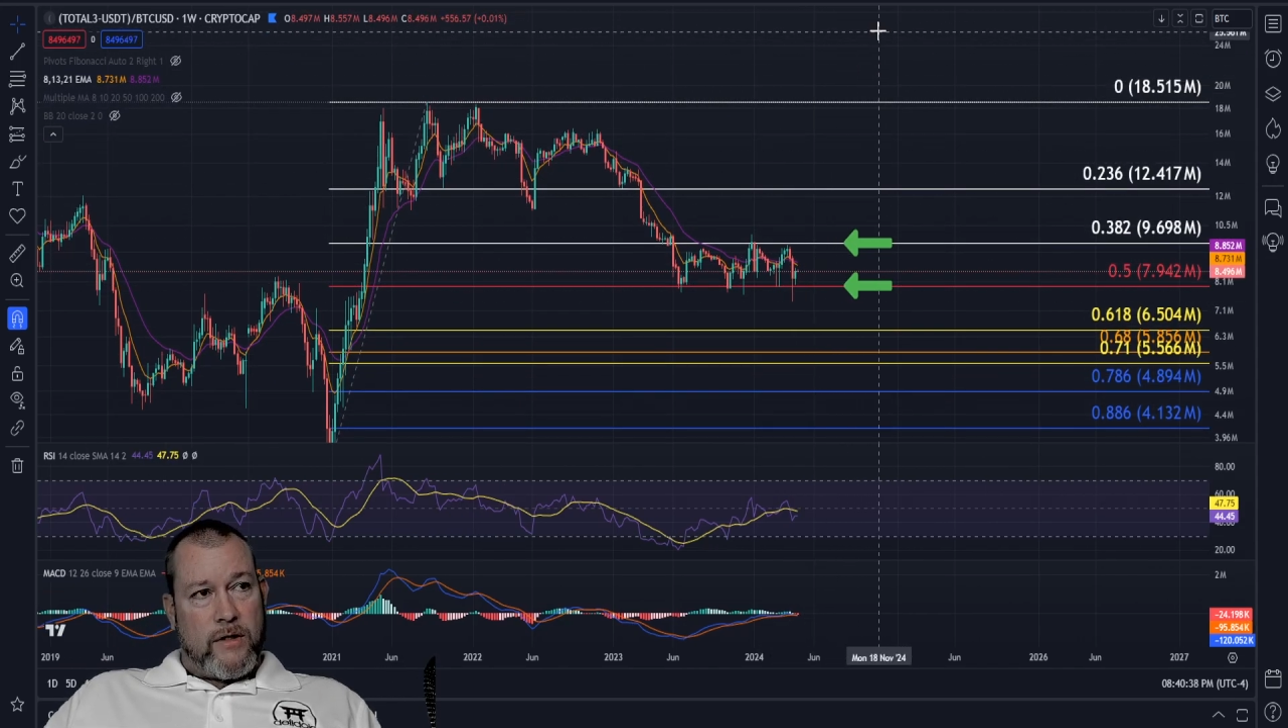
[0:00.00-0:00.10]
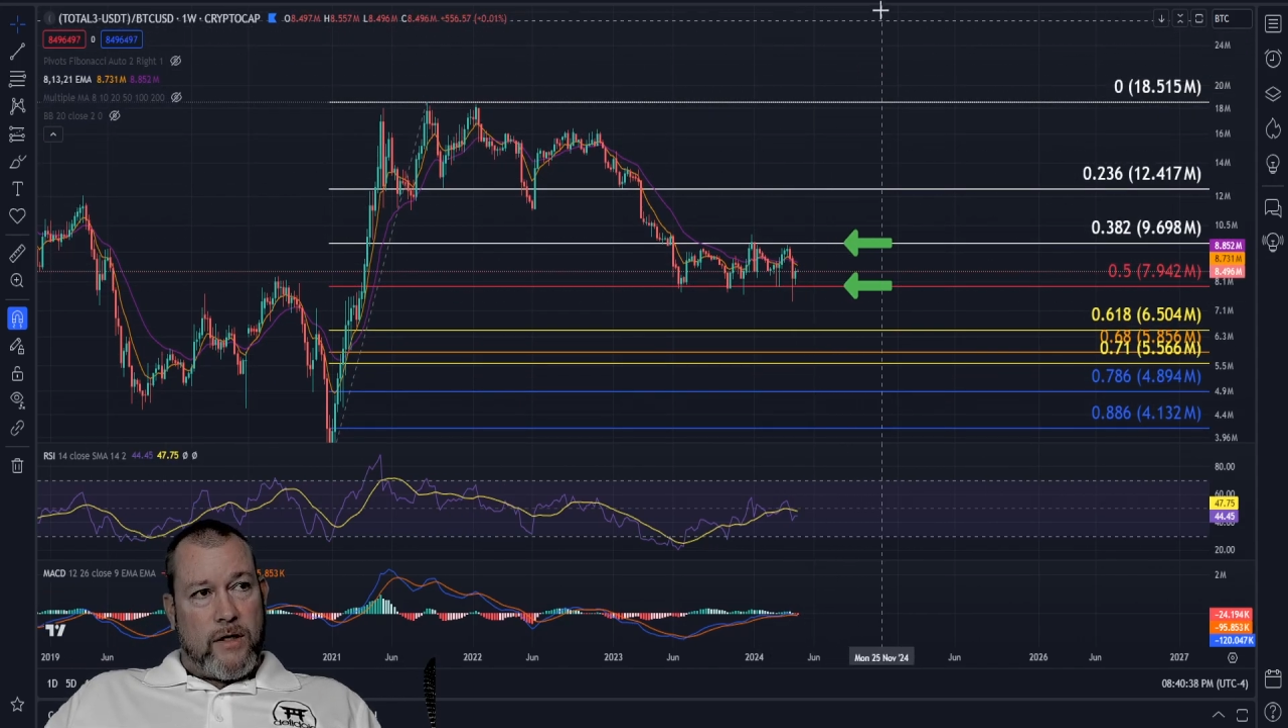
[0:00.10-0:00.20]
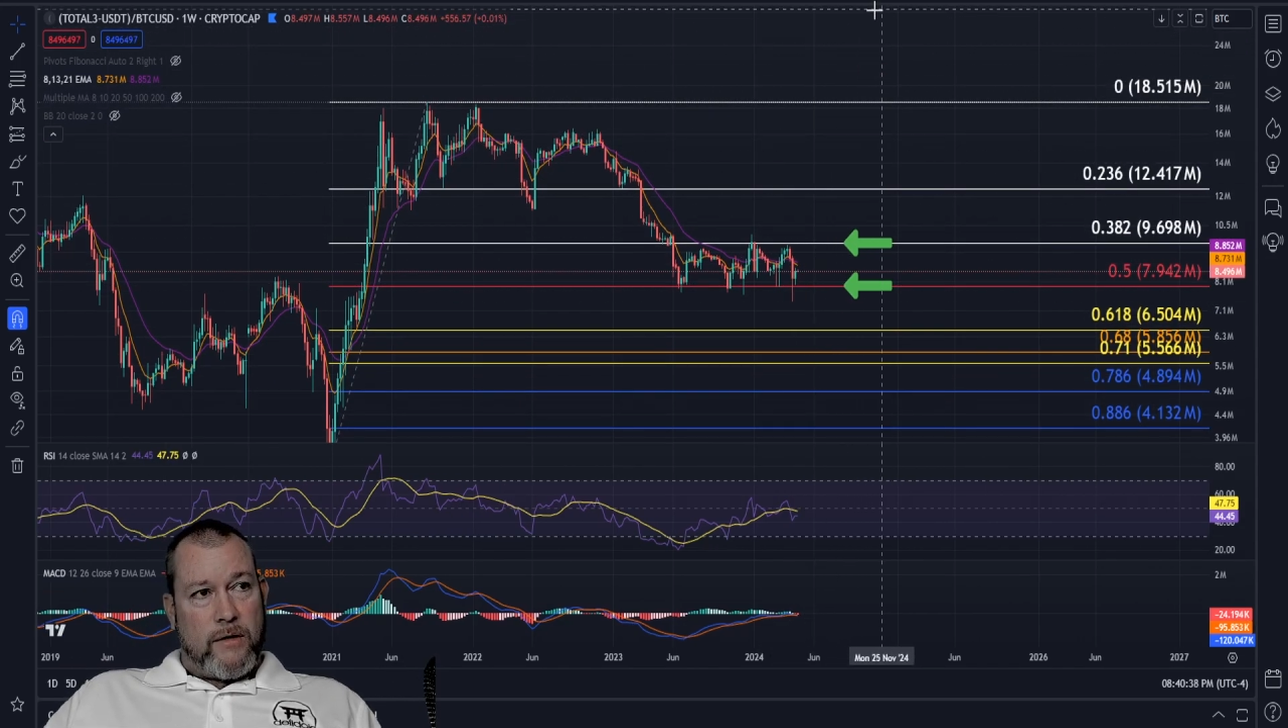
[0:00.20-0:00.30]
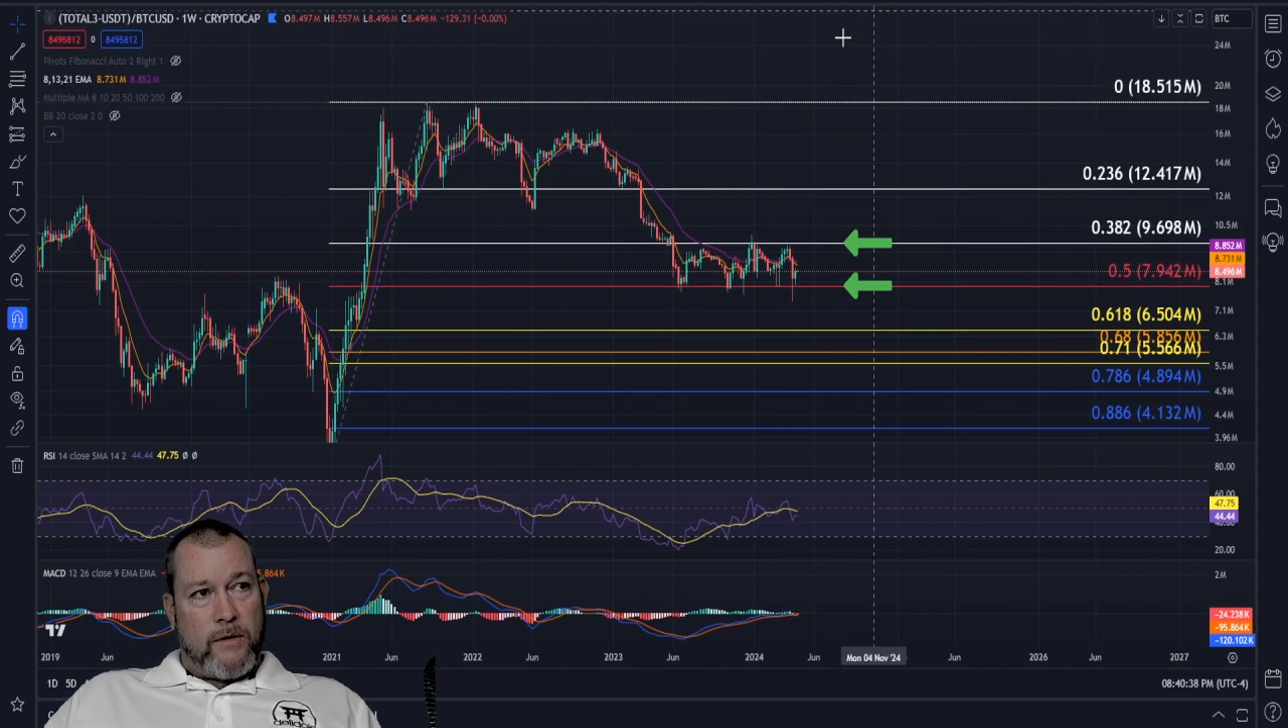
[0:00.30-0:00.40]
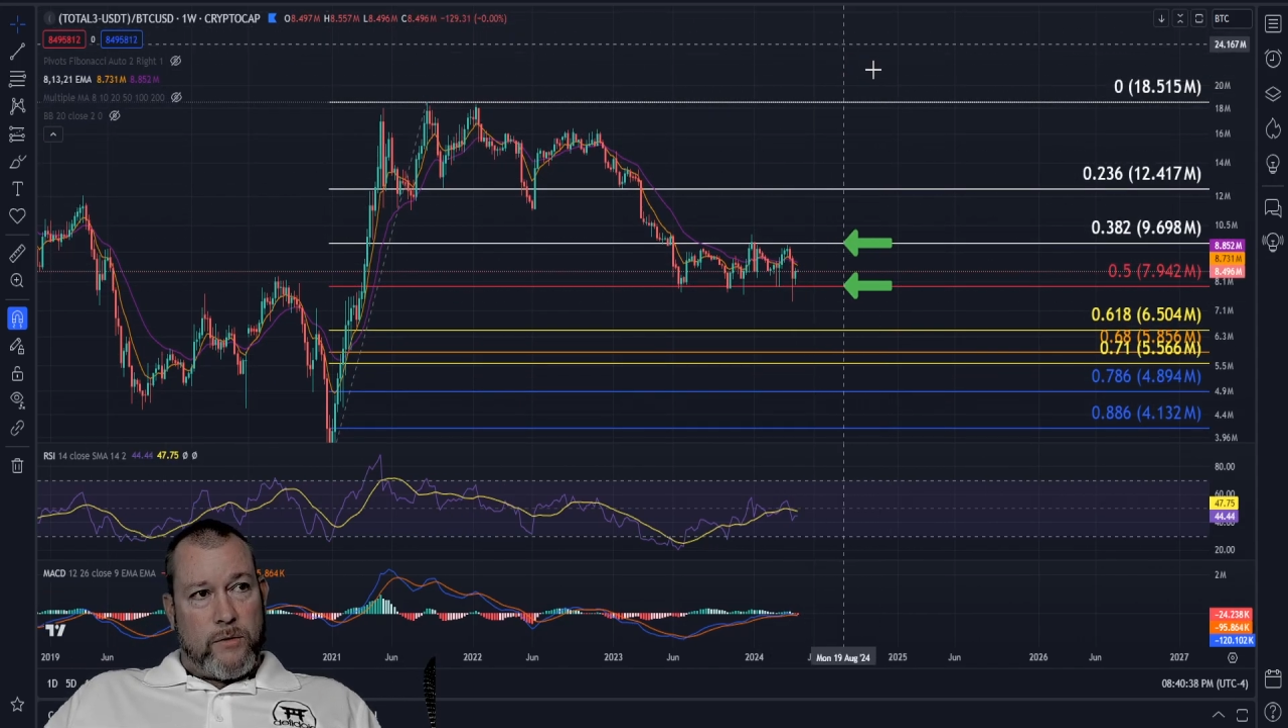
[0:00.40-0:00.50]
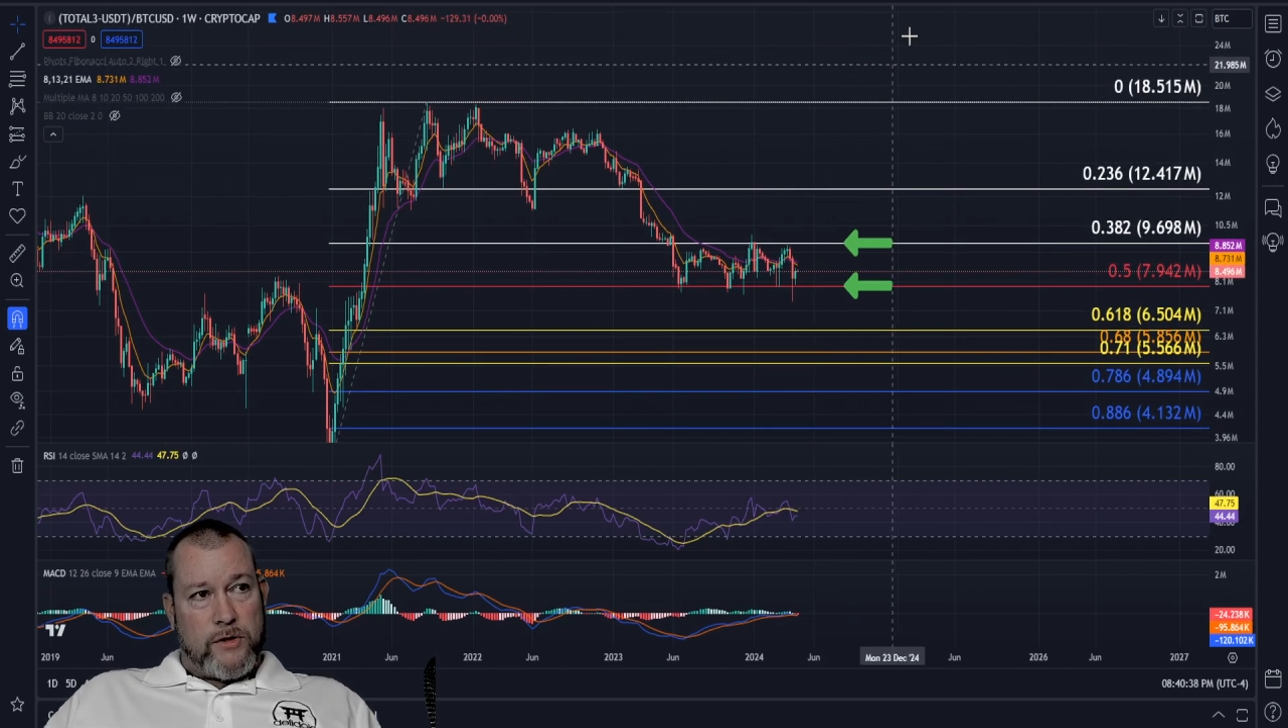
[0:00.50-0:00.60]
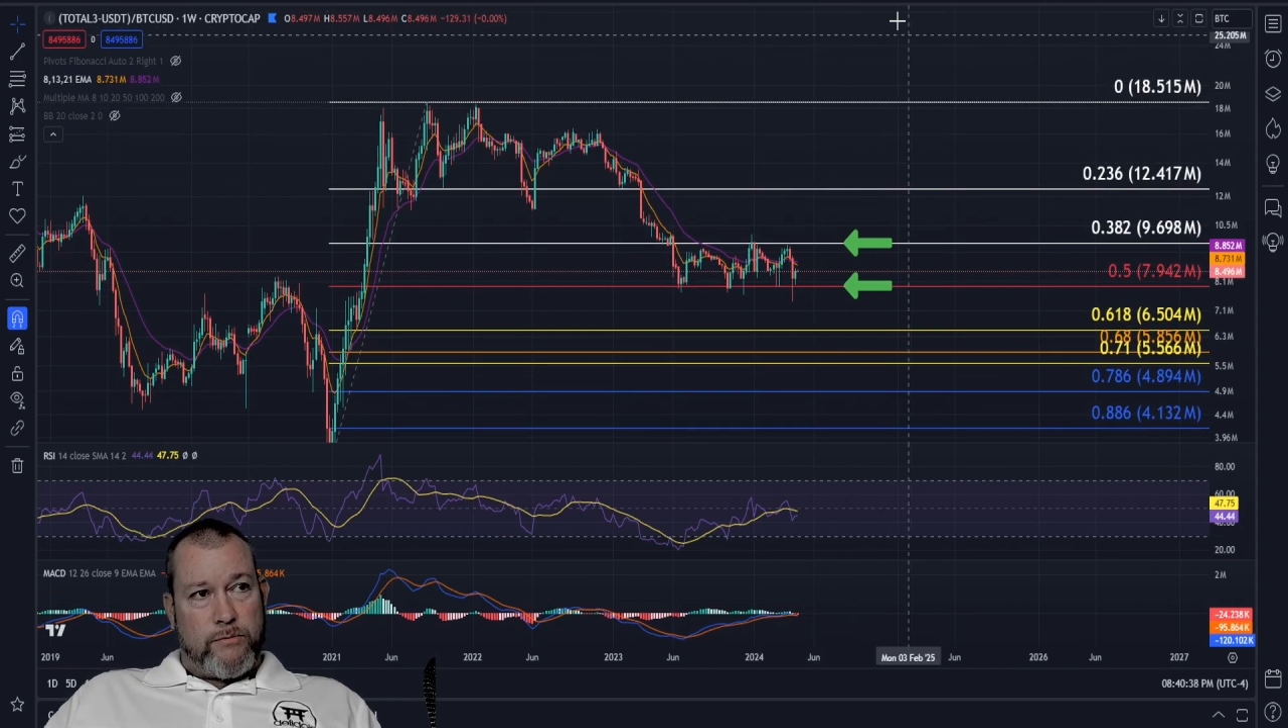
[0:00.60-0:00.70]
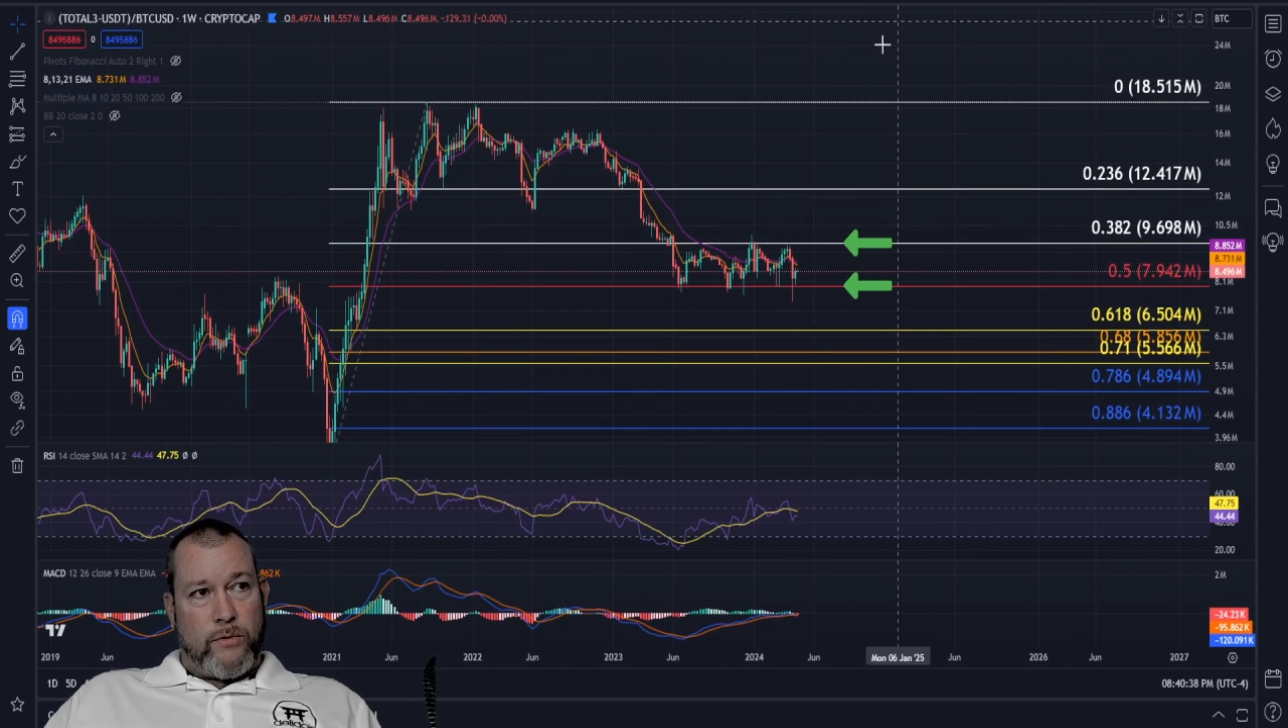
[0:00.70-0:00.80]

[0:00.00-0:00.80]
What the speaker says: at which